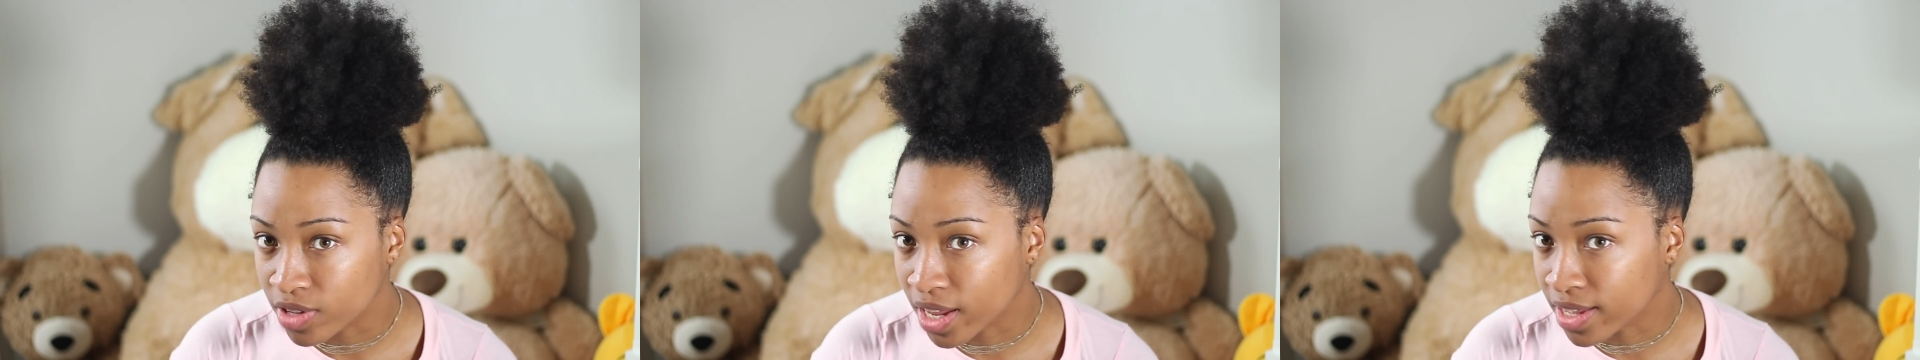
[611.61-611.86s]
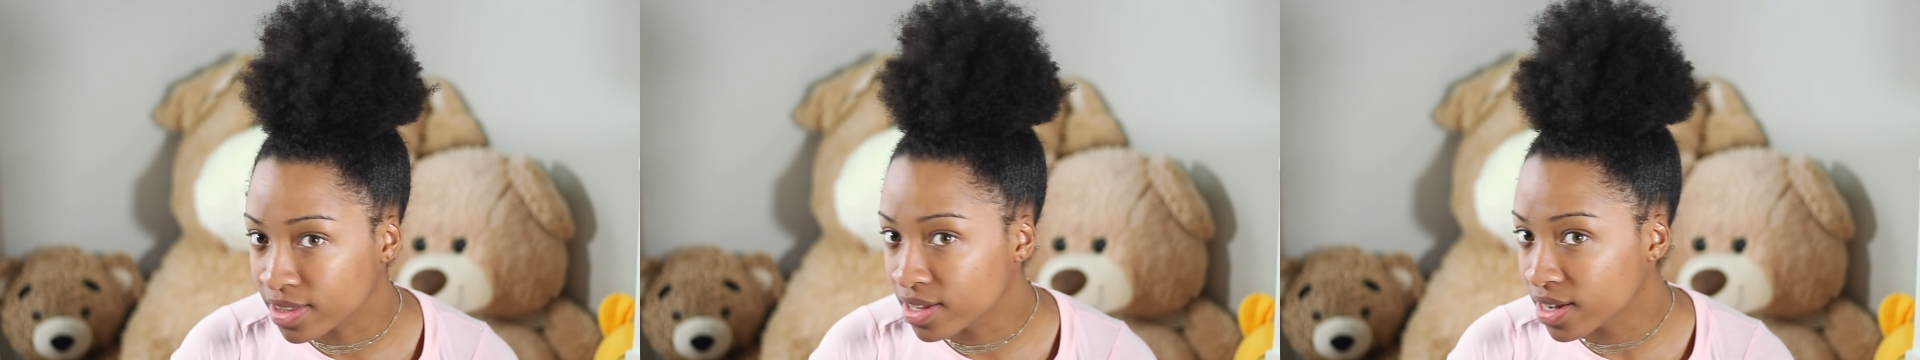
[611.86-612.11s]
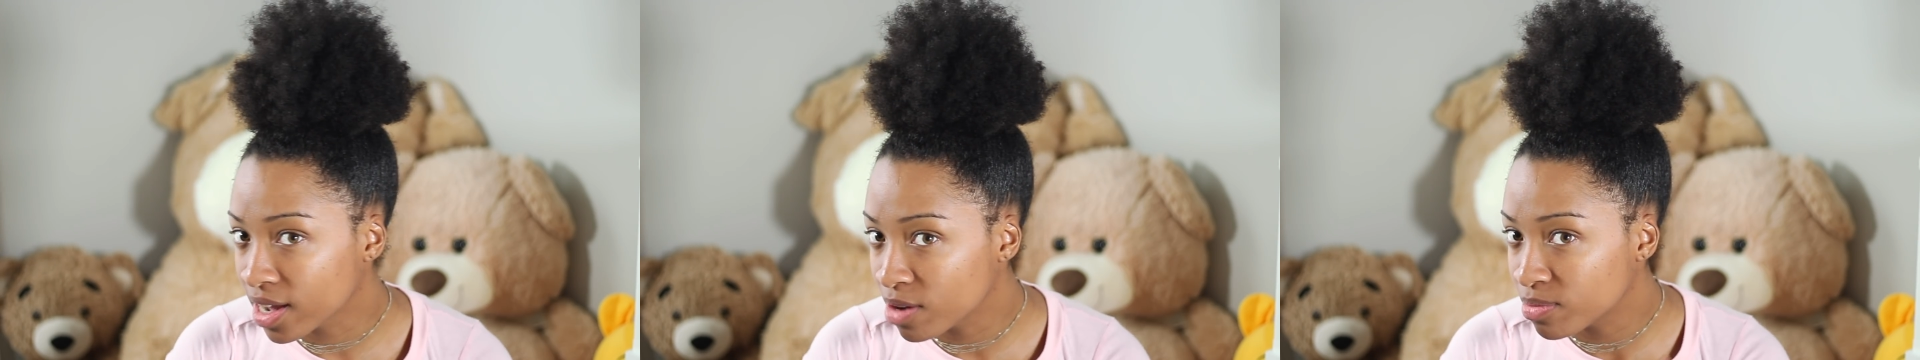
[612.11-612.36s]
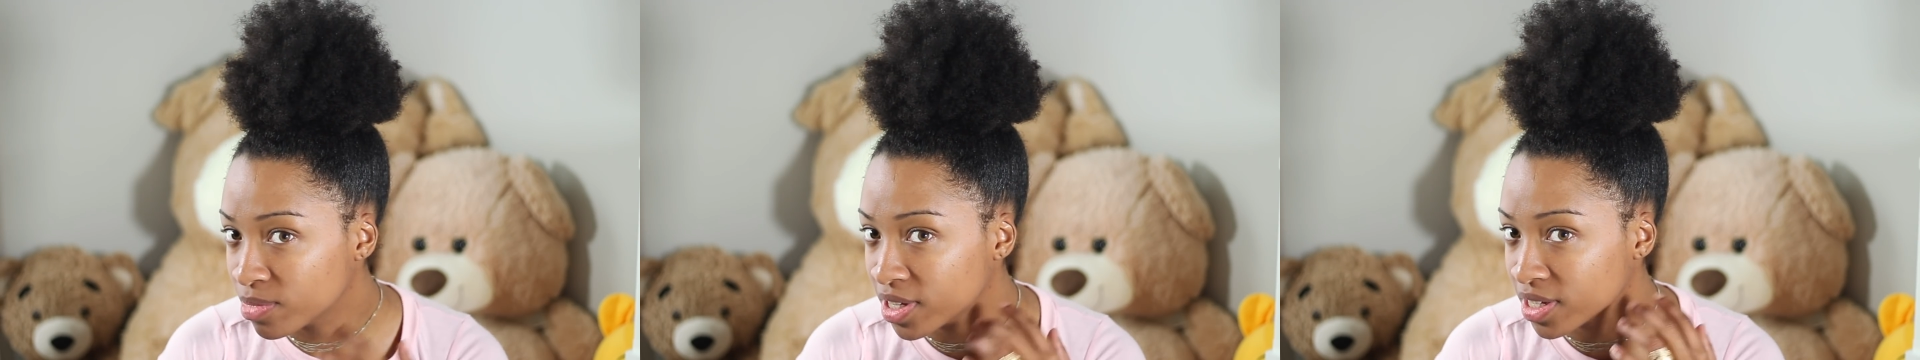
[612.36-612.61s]
Like, look
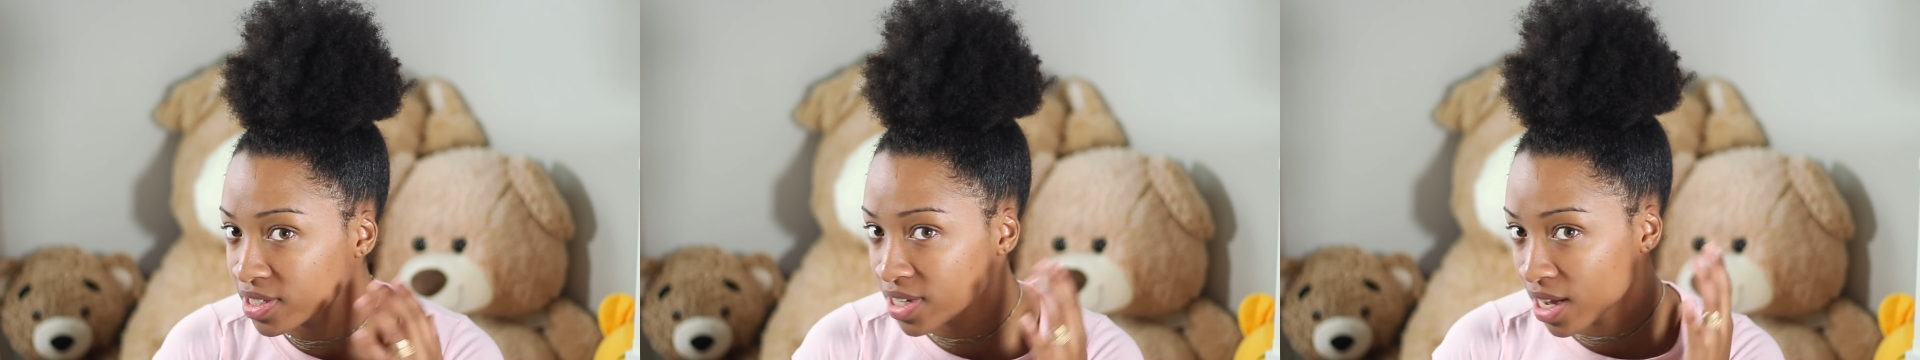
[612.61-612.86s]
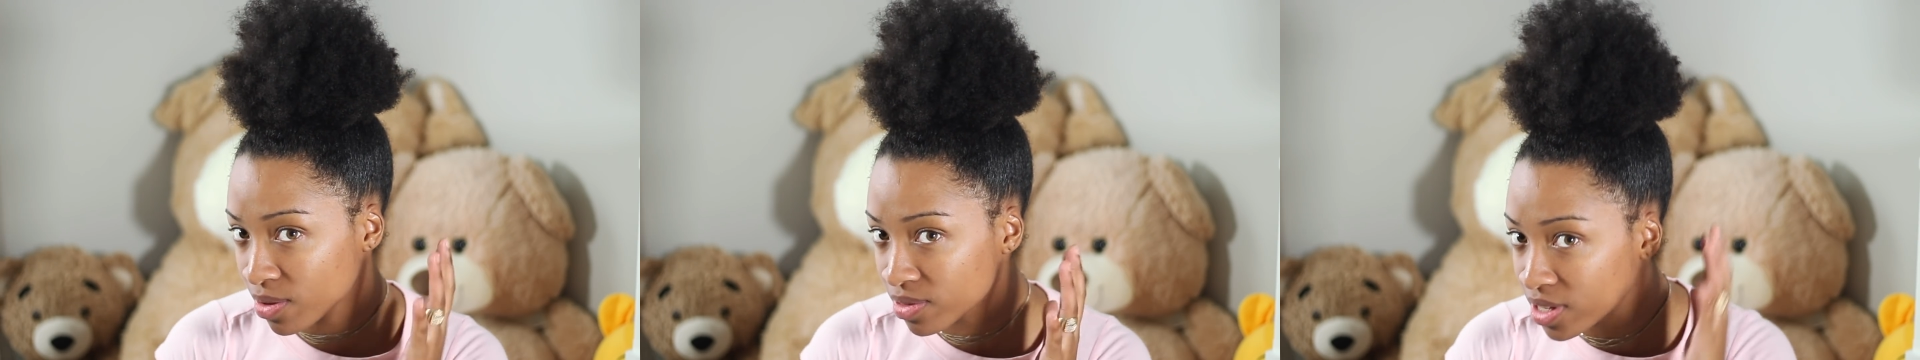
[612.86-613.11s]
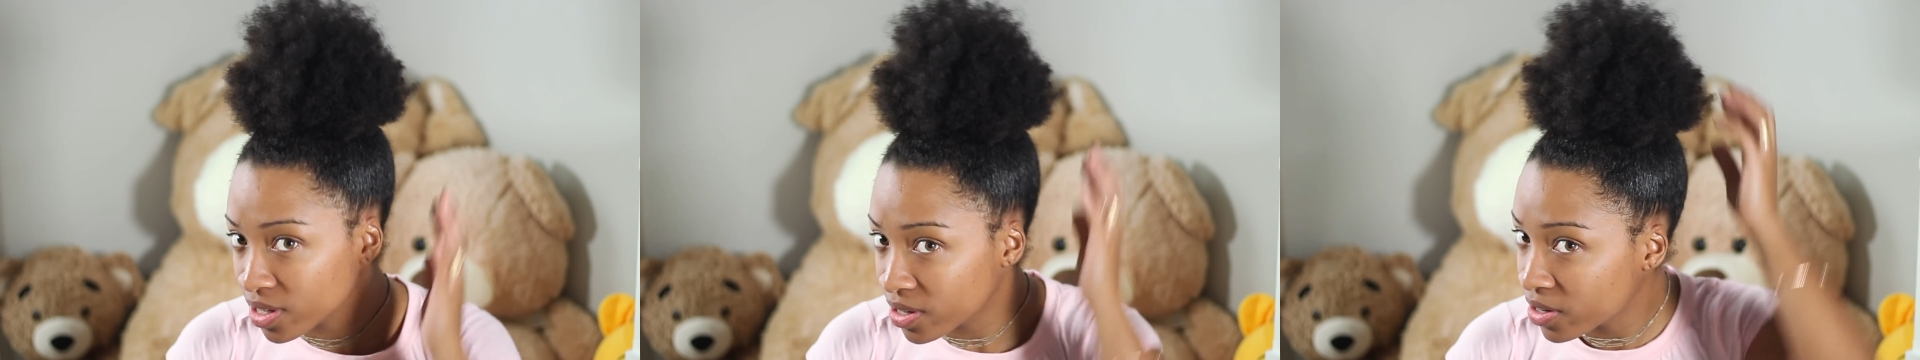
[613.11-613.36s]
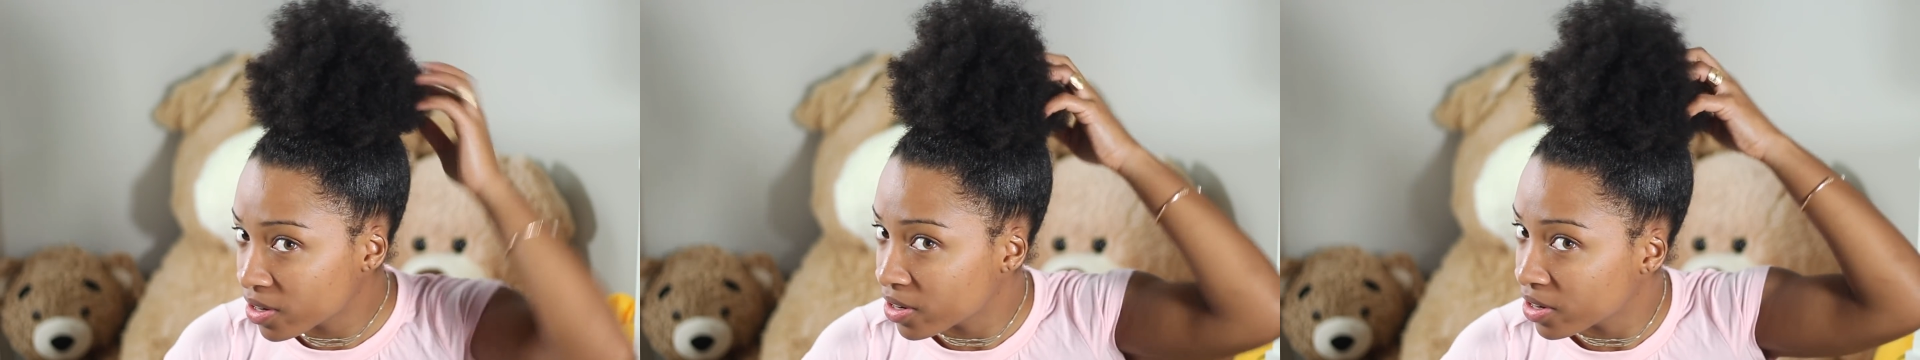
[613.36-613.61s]
how much
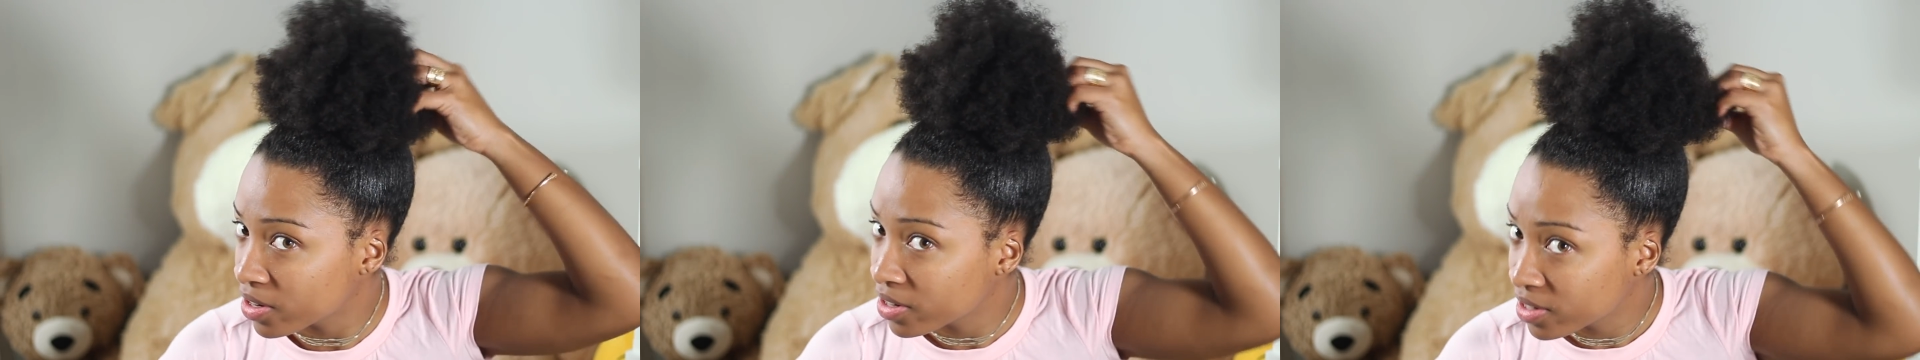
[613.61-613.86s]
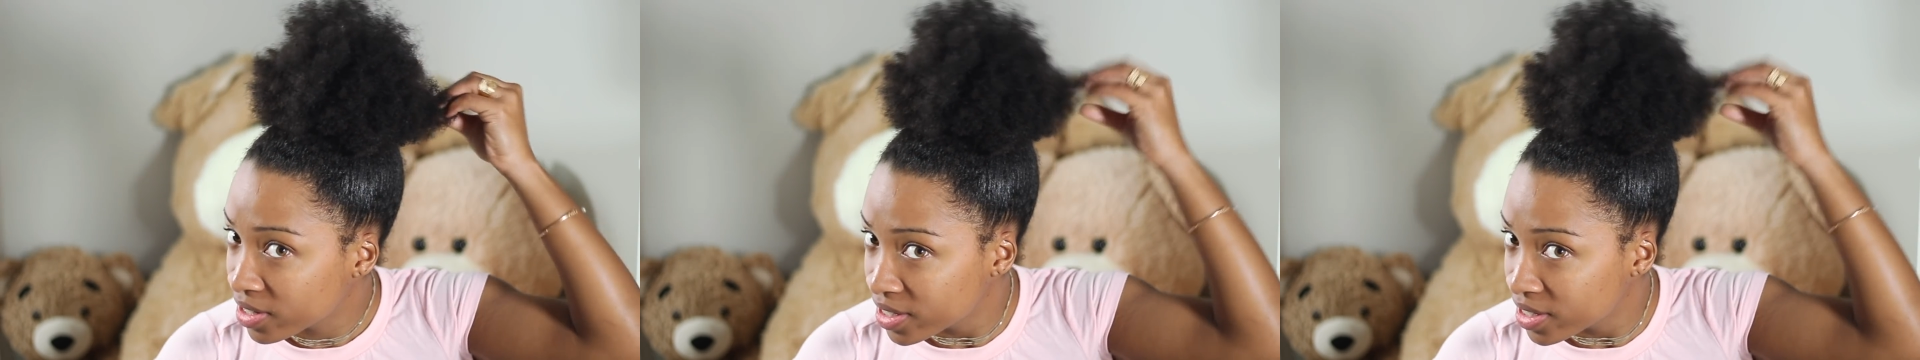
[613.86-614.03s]
healthier,